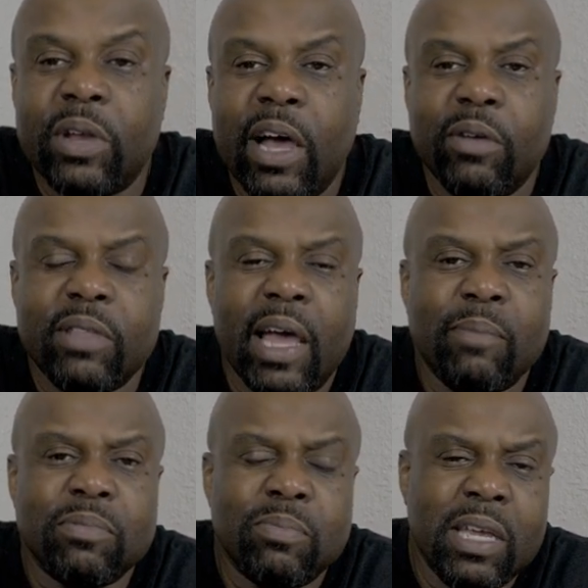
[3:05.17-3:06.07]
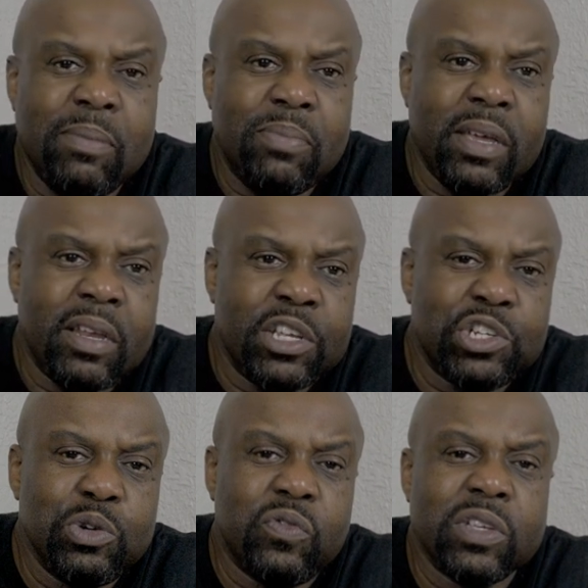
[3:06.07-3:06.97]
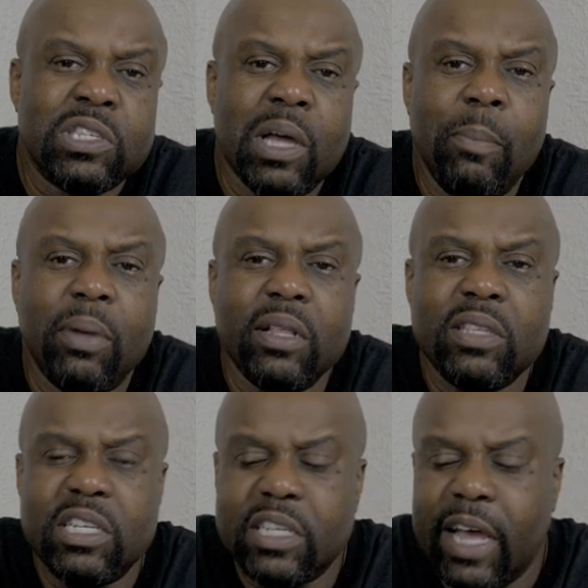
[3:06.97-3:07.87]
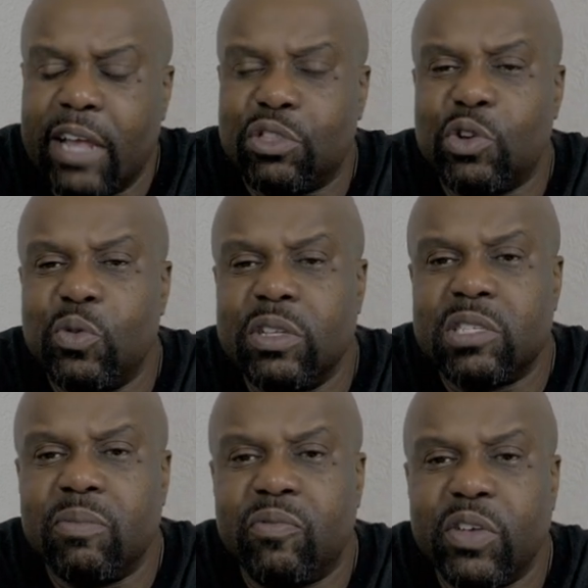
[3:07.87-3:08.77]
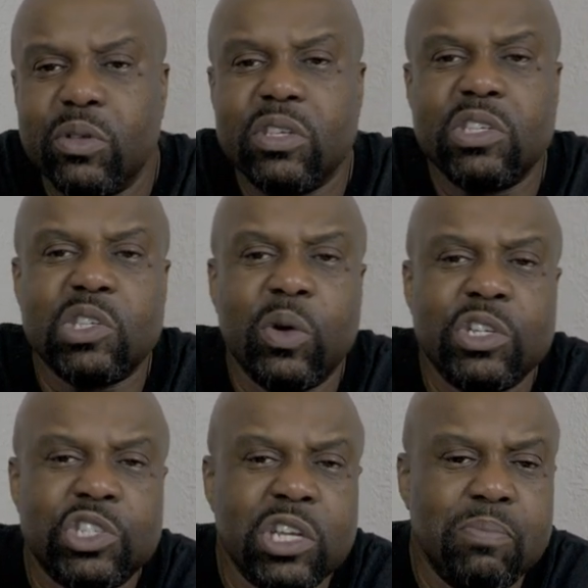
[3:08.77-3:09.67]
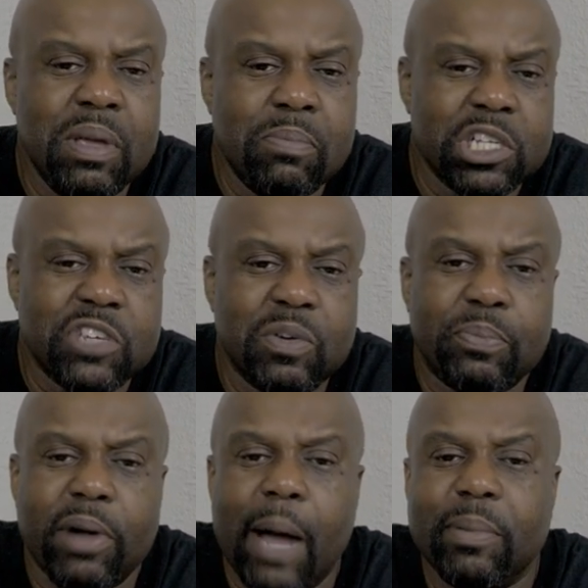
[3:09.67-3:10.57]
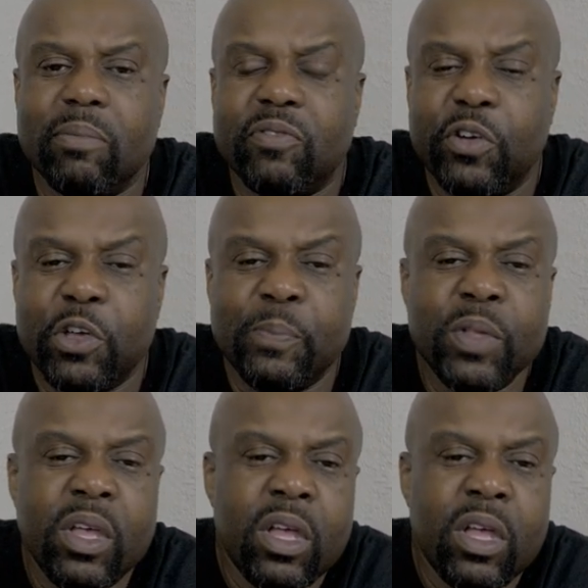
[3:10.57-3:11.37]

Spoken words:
Now, that may be an issue for some, but DJI threw in some filters, so it shouldn't be much of a problem for you.